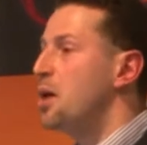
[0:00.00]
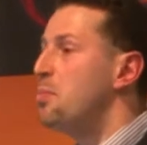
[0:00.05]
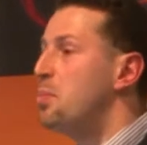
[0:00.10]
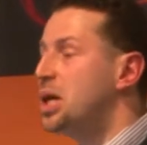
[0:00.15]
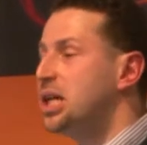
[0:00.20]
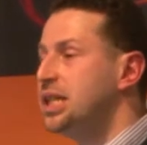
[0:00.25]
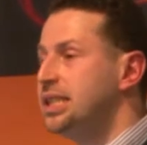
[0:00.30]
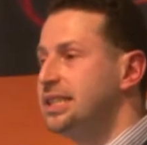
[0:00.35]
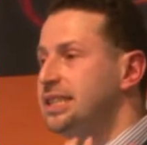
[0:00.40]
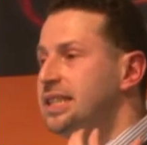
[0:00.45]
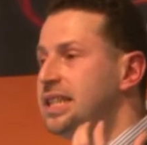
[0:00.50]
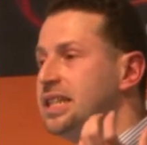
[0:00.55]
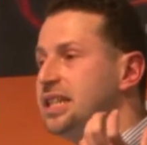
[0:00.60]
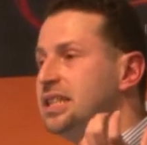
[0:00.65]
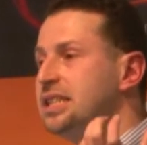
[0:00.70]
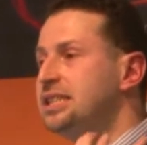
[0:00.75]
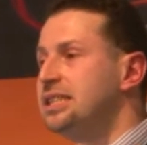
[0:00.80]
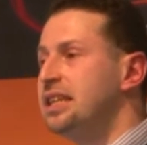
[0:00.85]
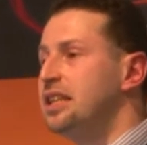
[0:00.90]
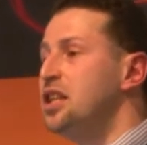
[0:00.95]
Because
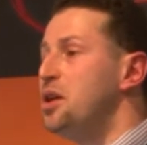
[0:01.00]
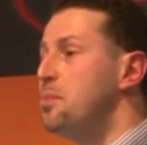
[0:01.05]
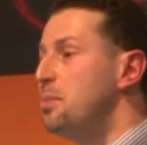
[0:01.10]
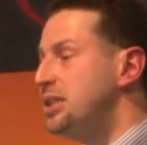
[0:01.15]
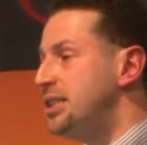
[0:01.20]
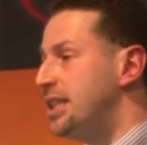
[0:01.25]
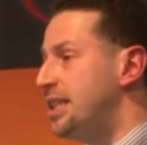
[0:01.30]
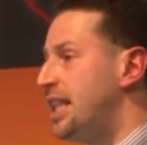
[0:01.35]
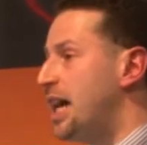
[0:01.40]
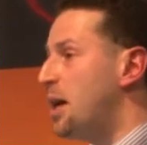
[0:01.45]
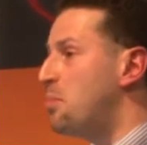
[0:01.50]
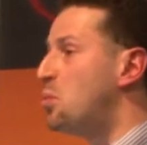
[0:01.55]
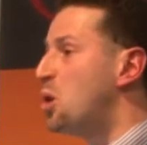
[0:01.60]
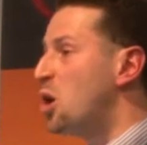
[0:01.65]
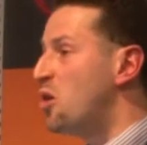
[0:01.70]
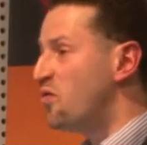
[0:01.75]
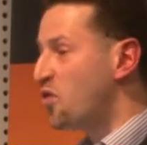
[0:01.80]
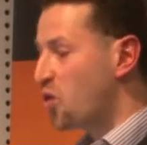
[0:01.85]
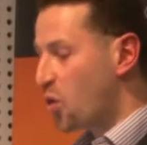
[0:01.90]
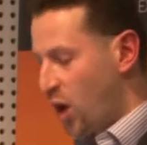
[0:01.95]
there's a limited number
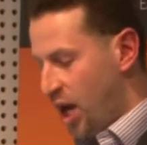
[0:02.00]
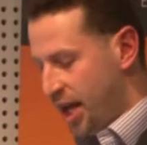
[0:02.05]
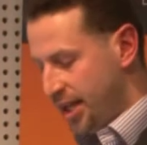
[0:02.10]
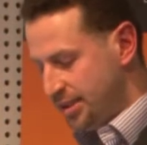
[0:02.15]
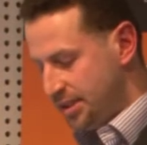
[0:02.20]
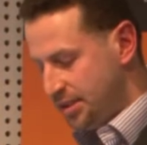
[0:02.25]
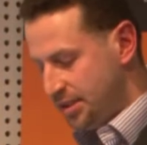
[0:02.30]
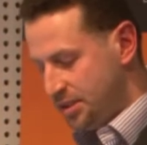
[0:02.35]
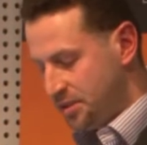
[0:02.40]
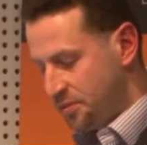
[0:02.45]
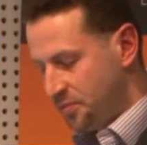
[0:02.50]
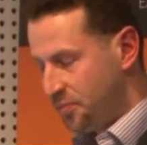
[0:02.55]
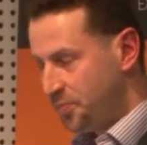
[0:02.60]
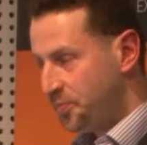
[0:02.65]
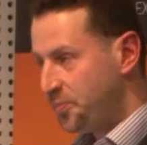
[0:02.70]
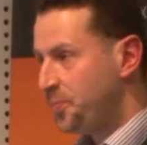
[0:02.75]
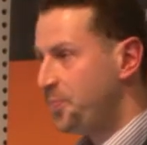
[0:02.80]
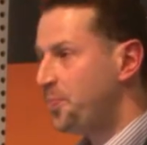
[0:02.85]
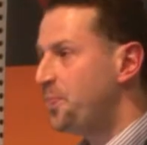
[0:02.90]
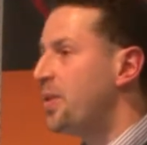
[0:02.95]
of grants,
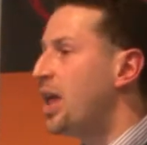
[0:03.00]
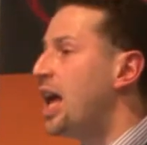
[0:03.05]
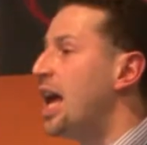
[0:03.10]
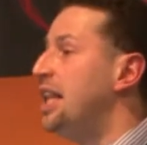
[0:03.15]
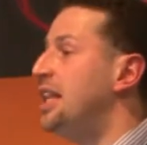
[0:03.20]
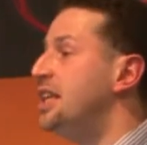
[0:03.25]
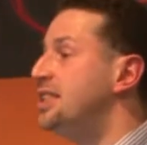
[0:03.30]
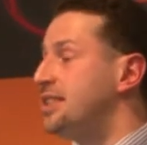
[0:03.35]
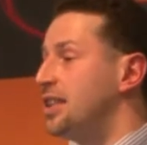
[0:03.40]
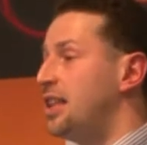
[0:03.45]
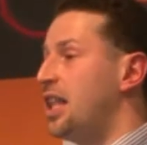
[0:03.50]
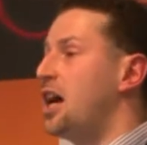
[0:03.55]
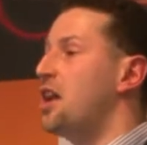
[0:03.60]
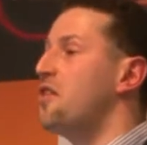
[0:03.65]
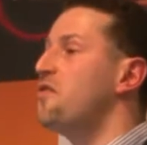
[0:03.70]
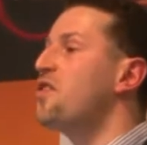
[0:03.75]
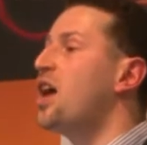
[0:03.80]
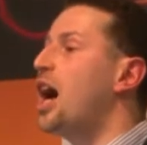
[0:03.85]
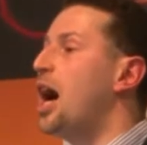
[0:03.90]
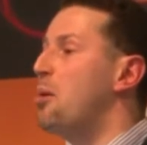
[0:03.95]
and there's a
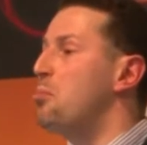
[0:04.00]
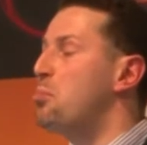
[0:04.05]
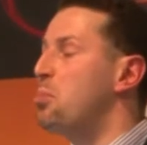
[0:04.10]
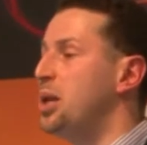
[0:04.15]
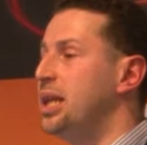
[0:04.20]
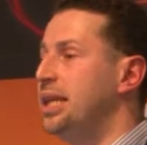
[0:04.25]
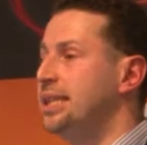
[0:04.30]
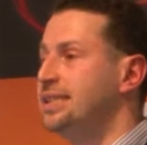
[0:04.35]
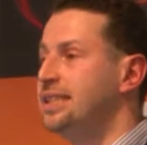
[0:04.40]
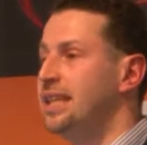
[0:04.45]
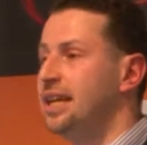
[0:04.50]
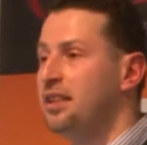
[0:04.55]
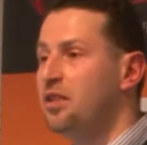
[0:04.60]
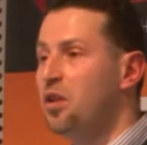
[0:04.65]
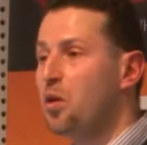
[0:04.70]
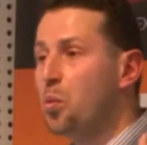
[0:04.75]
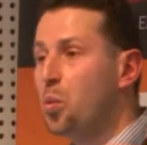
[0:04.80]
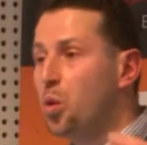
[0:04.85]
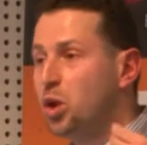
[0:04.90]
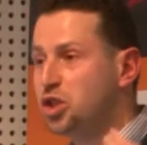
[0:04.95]
lot of companies that
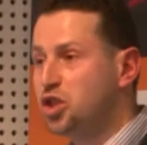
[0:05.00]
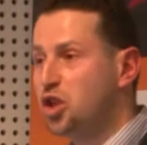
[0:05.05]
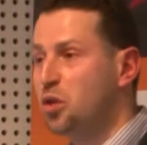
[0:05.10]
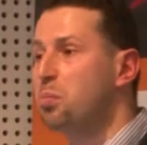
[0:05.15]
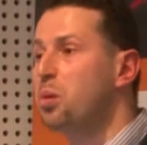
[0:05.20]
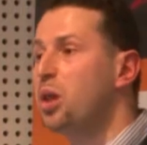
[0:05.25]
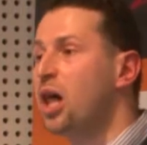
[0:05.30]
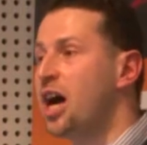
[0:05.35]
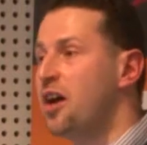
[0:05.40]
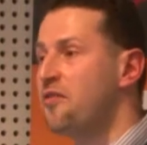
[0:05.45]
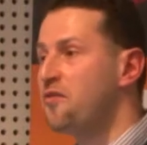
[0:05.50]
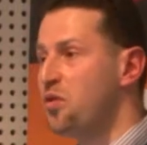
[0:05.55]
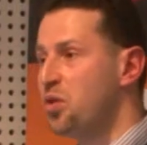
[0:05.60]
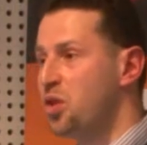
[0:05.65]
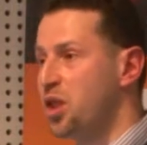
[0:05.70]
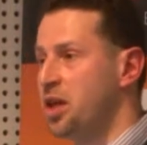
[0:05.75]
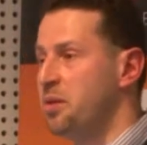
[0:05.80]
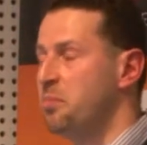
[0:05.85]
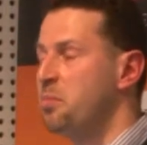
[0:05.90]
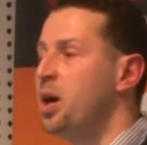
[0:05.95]
want to apply
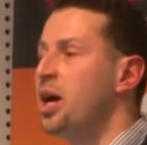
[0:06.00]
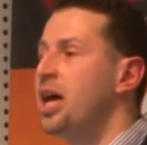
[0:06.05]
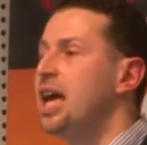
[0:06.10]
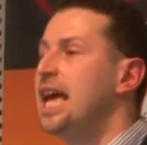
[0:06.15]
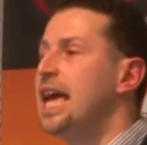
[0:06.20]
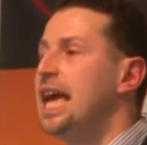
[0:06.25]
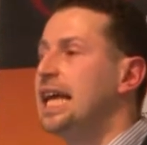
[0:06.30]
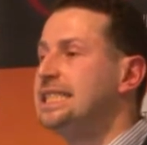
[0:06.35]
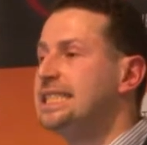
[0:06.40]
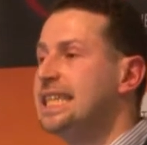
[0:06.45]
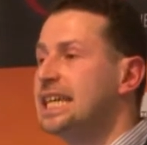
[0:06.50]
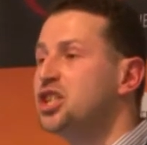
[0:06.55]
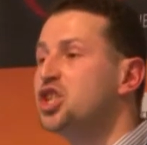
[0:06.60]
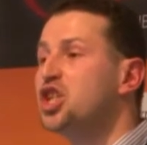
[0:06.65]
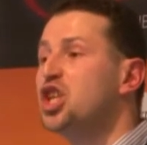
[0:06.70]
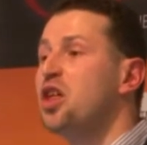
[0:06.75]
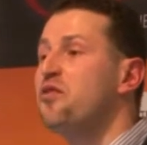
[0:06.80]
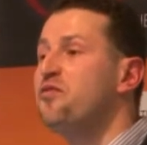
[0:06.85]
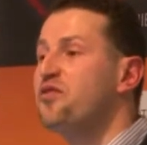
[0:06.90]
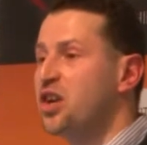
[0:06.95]
for them, it's
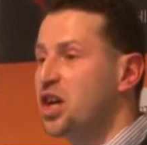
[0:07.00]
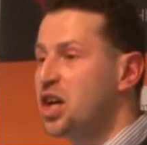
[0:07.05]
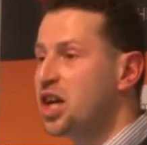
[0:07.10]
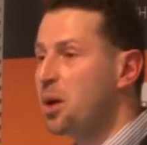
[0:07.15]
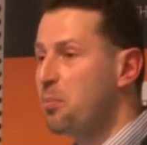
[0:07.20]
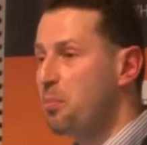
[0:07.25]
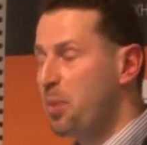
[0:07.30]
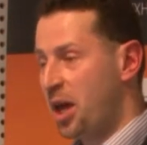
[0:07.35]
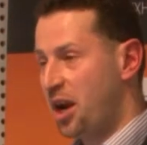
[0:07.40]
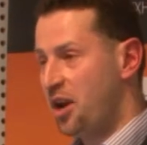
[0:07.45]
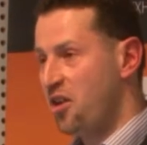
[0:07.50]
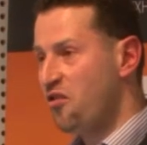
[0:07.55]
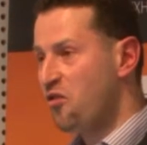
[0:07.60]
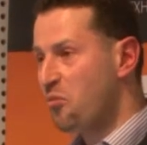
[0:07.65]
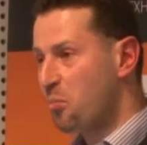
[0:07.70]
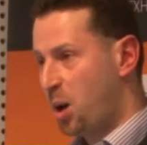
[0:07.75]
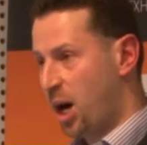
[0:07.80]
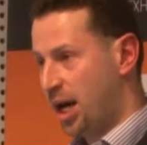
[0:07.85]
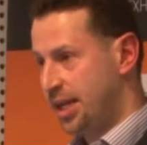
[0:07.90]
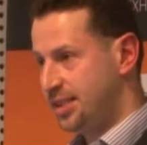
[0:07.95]
actually a very
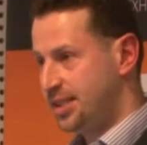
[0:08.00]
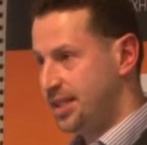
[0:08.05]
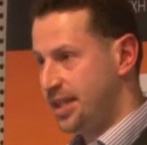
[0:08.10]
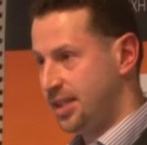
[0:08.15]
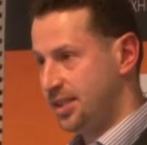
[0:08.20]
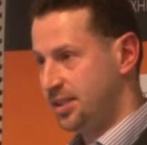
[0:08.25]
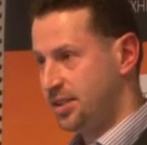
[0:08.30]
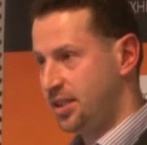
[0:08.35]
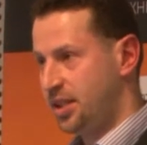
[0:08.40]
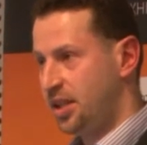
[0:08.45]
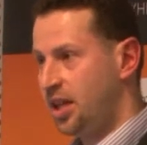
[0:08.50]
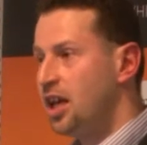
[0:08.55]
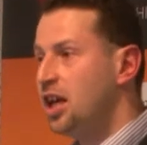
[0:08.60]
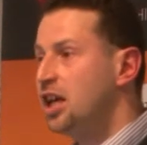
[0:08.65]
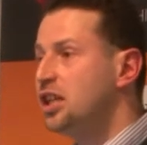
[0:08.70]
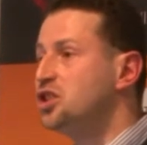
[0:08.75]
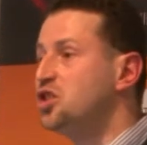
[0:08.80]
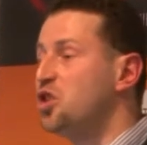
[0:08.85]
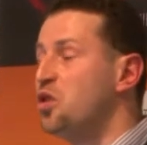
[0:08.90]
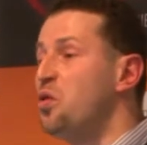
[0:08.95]
competitive process.
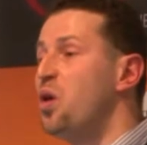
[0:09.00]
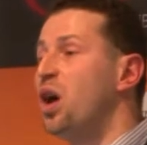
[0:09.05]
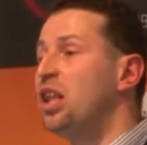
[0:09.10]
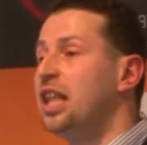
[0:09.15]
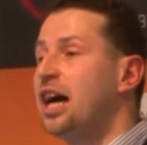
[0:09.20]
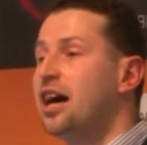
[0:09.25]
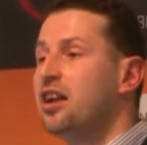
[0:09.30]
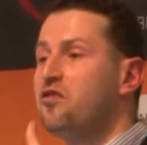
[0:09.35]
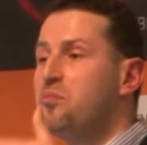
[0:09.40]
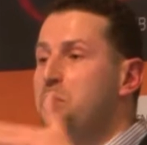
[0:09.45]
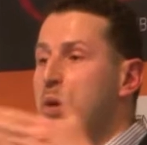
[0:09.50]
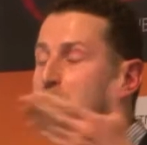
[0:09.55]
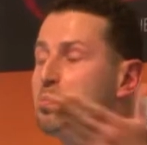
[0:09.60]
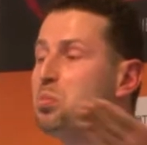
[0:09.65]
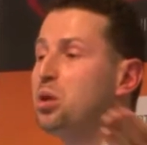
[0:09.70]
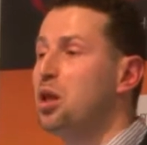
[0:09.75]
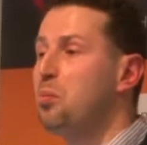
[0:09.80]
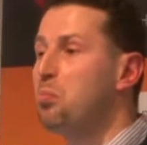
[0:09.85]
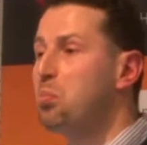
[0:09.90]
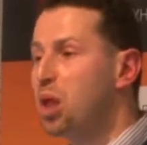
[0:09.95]
So a lot of
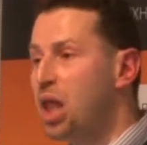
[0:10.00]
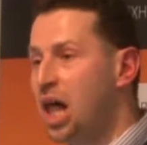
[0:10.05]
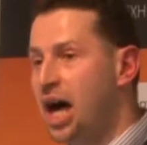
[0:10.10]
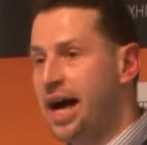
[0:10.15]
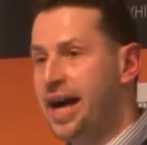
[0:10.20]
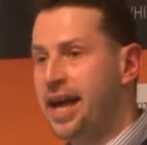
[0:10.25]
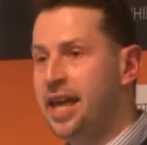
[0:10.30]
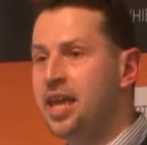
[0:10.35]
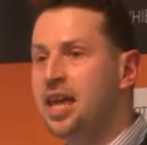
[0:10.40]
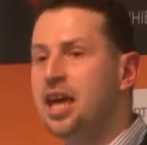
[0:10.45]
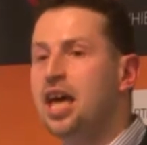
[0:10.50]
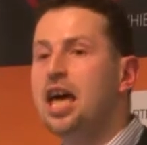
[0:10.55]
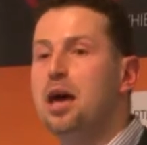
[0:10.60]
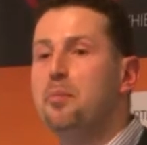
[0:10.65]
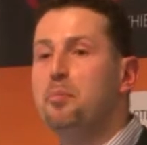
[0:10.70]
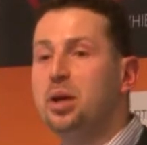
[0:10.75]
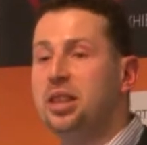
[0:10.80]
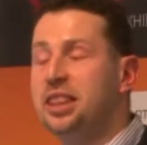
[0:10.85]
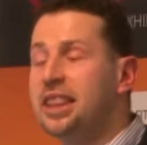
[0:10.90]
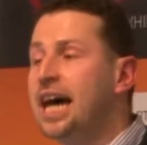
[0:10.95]
people apply,
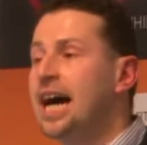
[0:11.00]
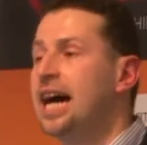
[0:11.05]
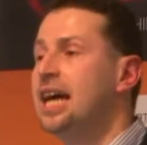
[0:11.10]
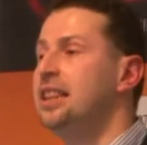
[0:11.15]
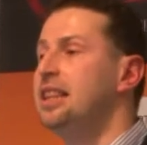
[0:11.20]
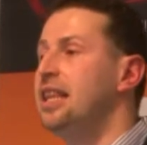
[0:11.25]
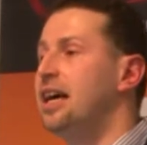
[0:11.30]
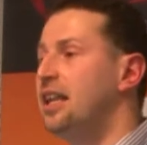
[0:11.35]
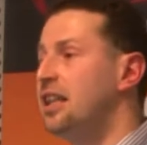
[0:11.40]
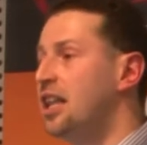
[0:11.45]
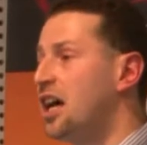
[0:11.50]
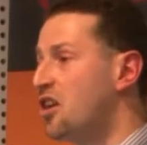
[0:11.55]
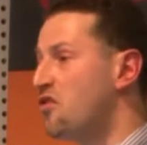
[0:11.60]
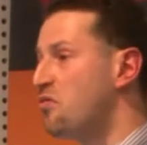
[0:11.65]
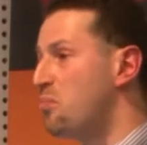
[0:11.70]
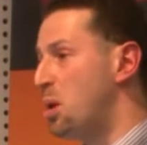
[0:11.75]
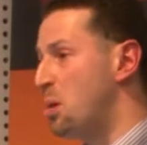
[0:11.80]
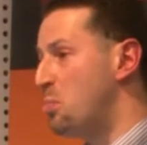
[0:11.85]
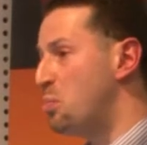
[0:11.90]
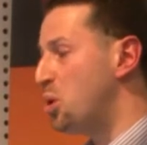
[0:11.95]
but not a lot
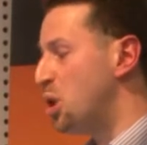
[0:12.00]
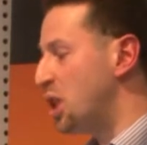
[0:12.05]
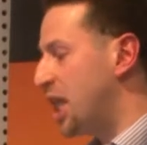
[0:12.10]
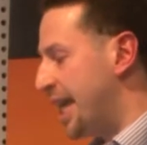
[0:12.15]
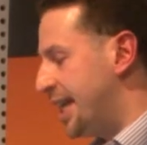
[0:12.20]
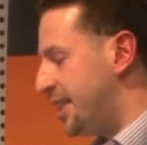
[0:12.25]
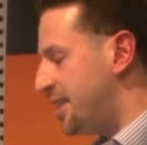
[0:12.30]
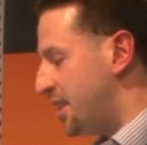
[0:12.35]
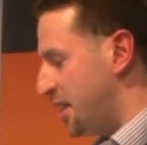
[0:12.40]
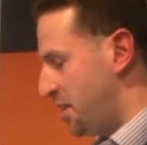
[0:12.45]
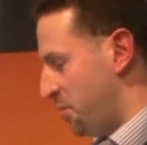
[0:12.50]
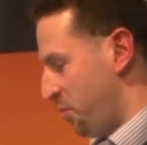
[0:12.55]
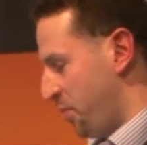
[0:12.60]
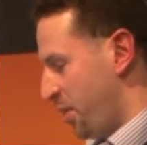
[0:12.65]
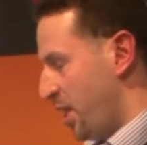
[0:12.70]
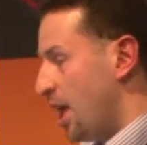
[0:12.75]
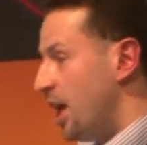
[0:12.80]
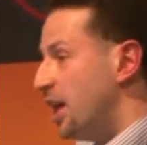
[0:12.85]
of people get them.